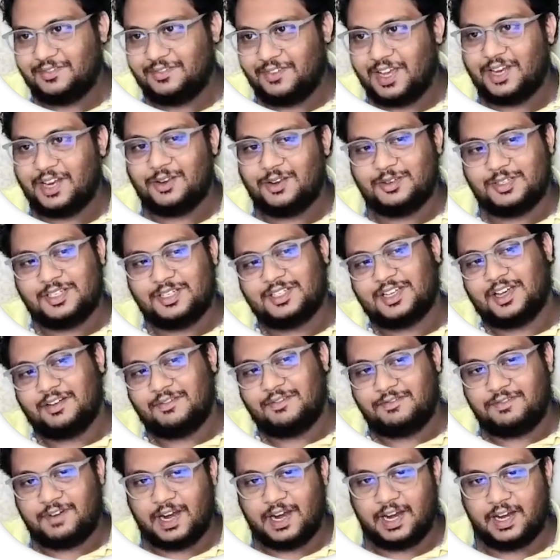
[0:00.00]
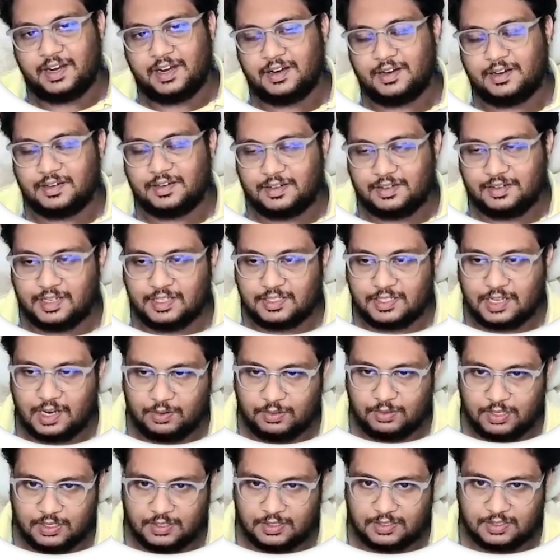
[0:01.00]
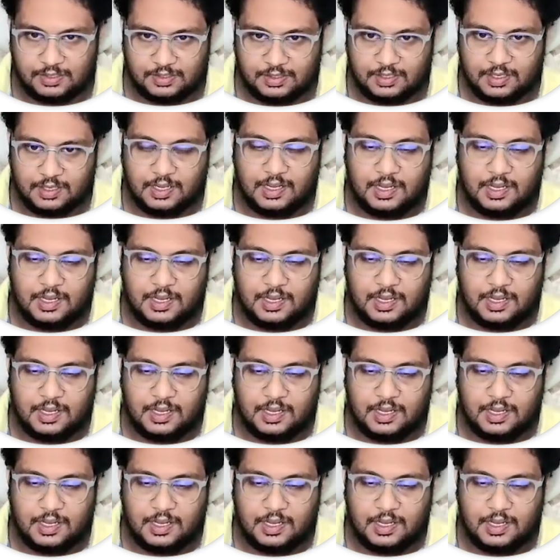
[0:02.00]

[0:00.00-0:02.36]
where users can find these houses.